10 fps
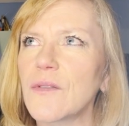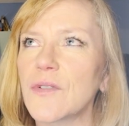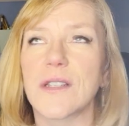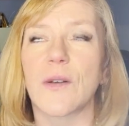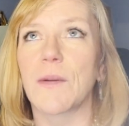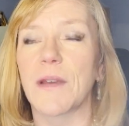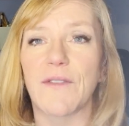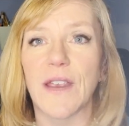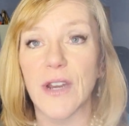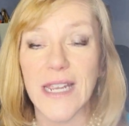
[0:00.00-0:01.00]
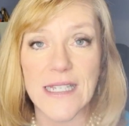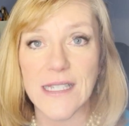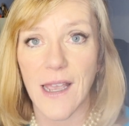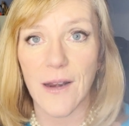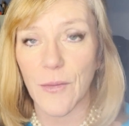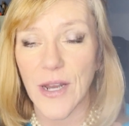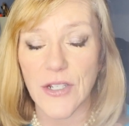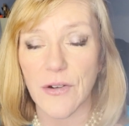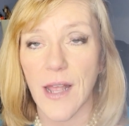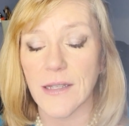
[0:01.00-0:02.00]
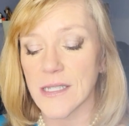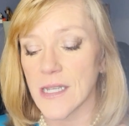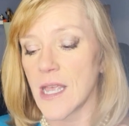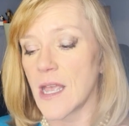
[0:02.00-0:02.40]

Which is like one of my favorite East Side restaurants.